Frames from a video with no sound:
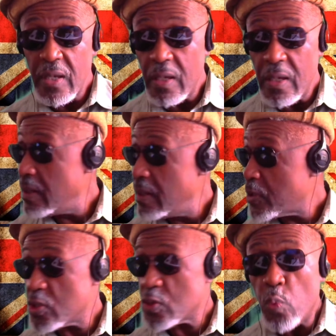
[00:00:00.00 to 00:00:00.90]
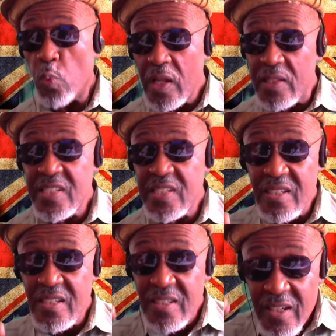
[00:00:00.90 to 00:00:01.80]
Because want leads to
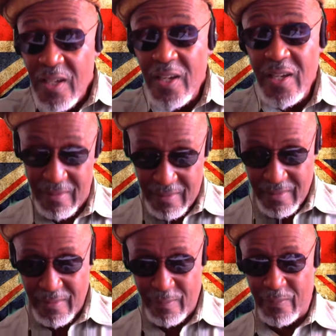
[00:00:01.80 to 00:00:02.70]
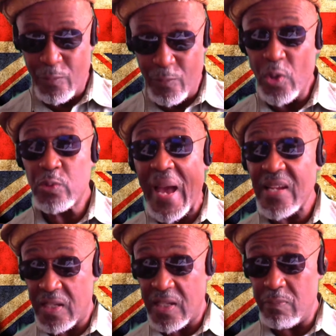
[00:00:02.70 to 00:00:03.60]
more drastic
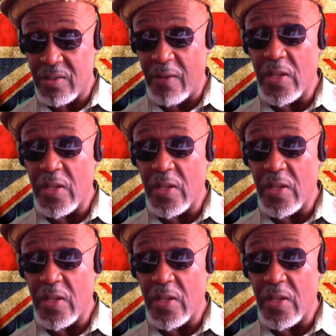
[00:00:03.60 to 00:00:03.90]
methods.